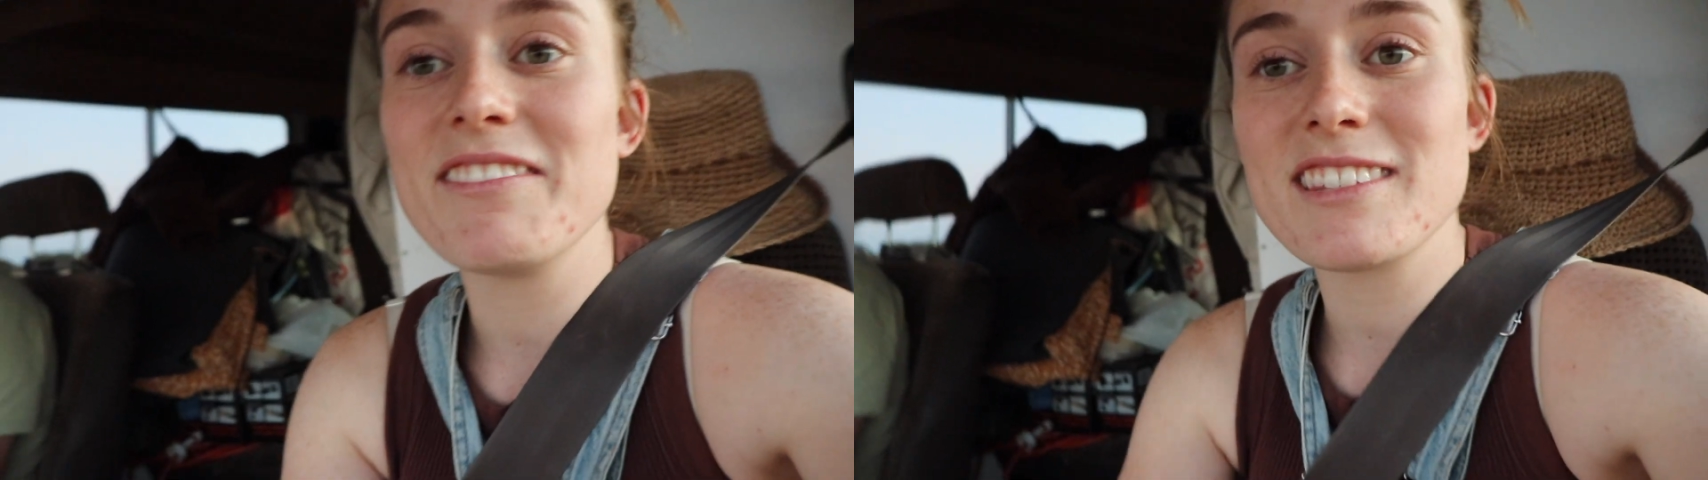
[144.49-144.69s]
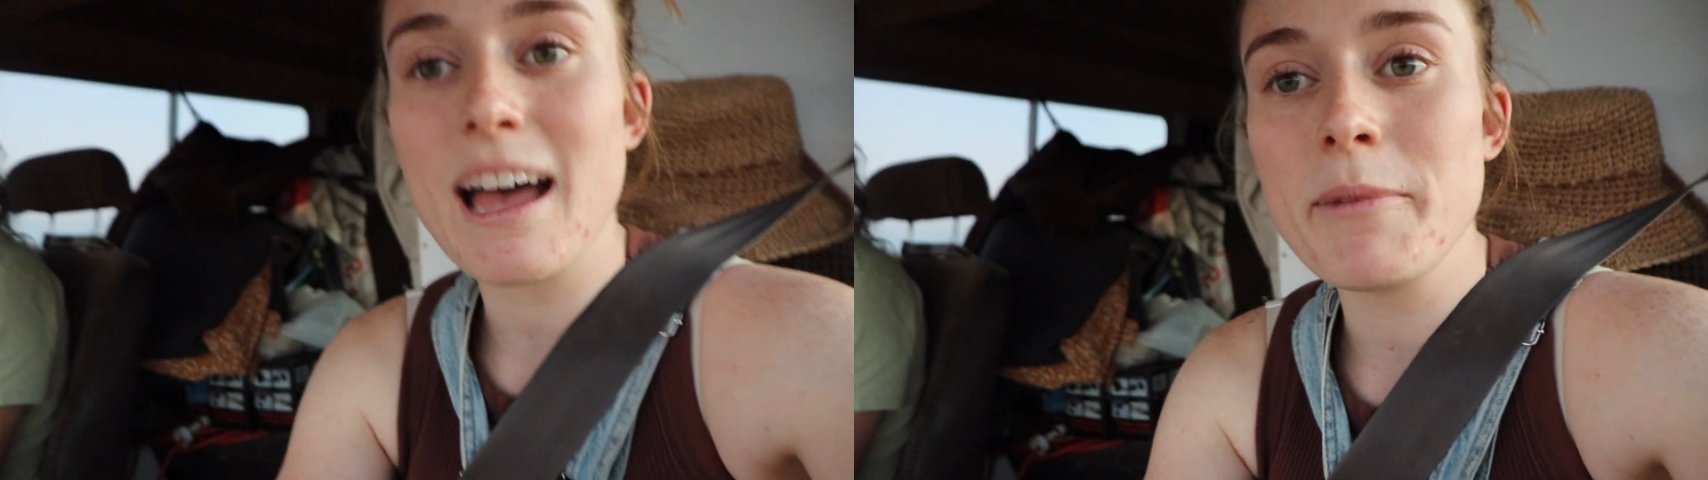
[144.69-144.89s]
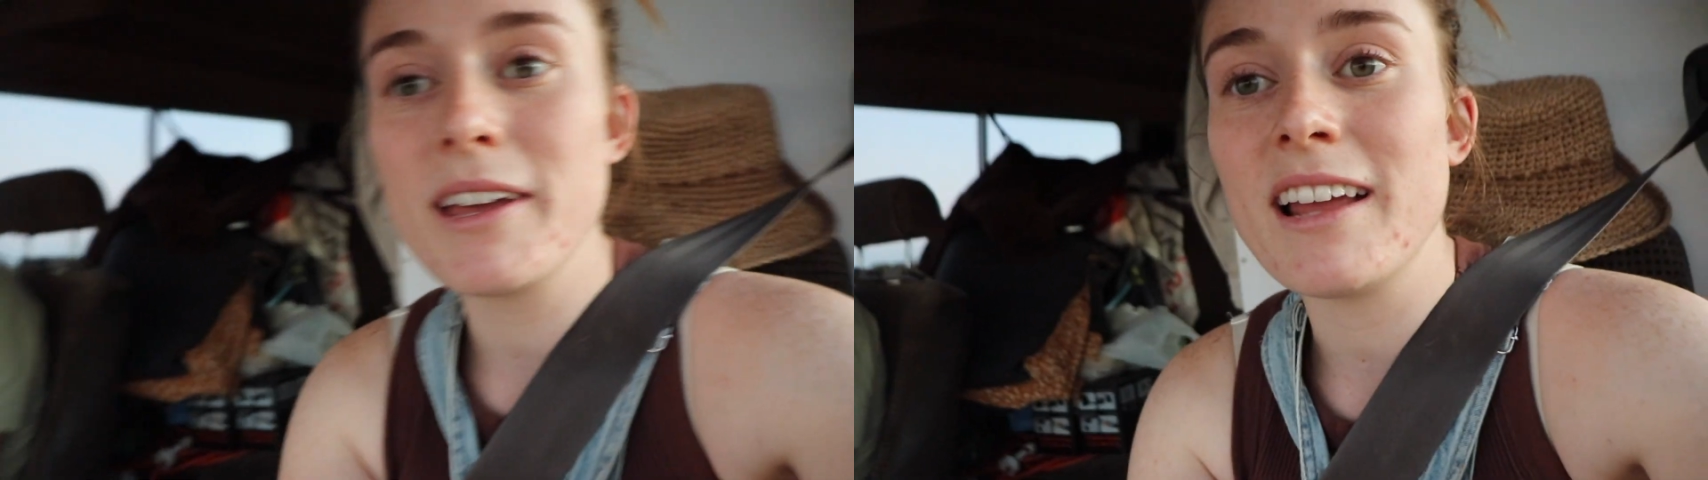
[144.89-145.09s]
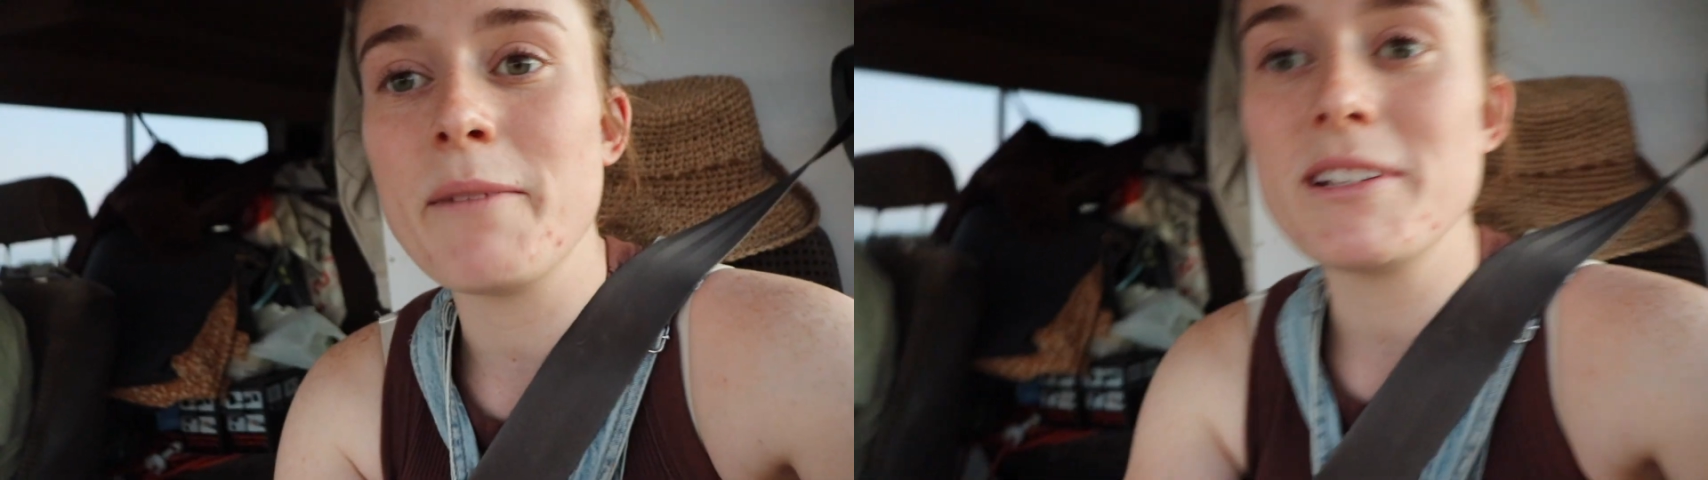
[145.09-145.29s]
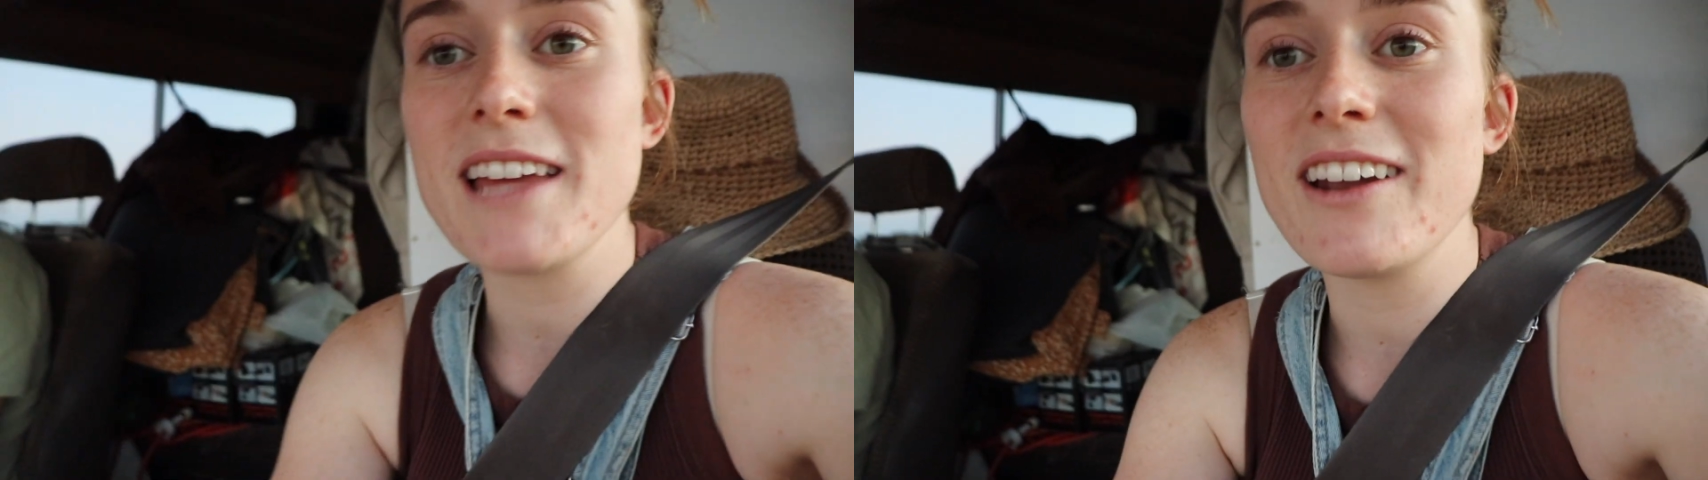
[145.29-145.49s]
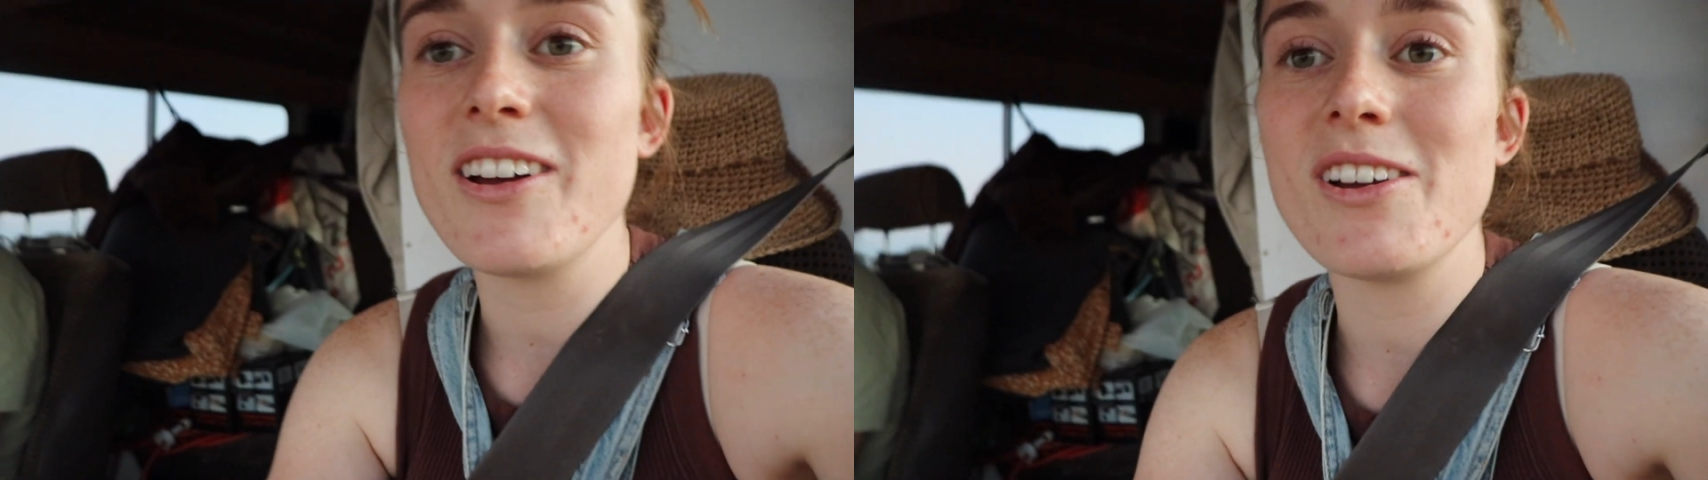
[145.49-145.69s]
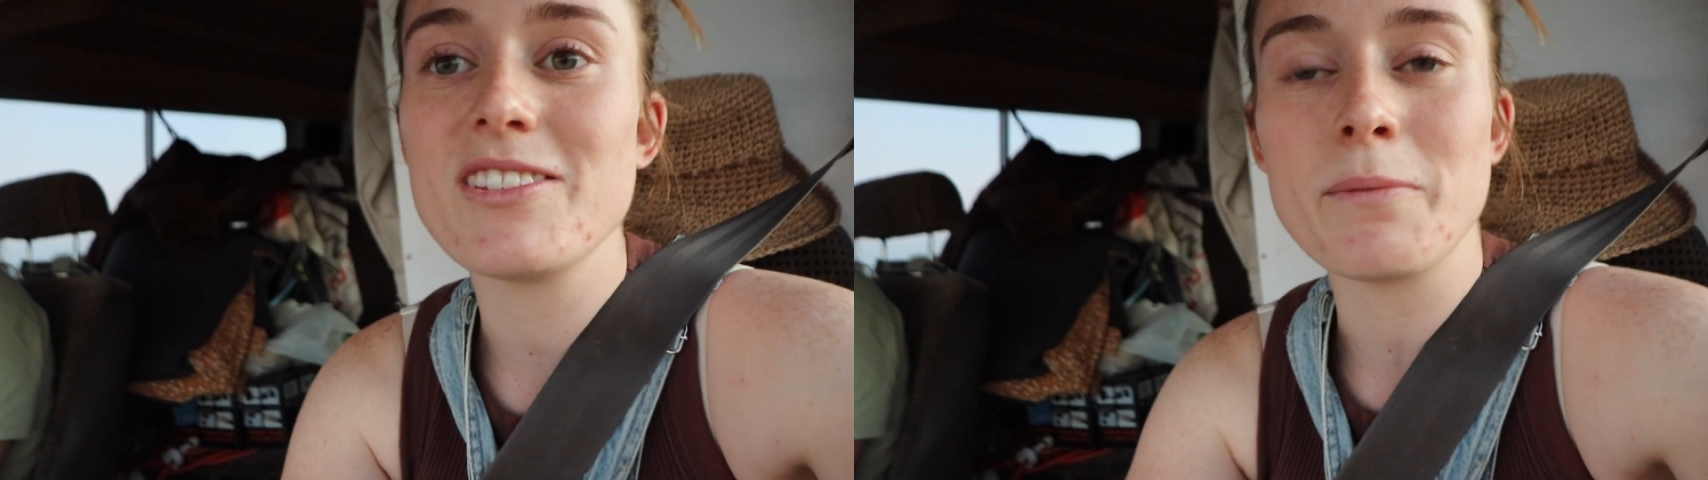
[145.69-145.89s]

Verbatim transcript: salmon and potatoes